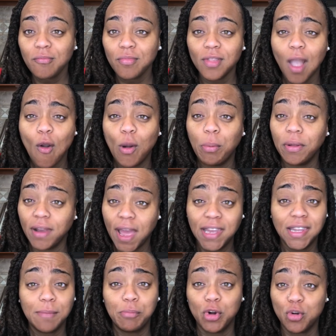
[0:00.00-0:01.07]
I would
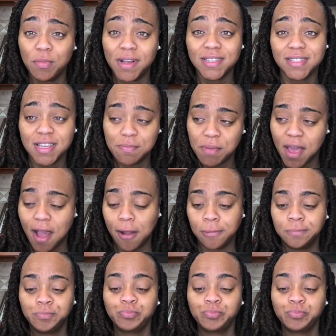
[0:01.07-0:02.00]
politely pull my seat back,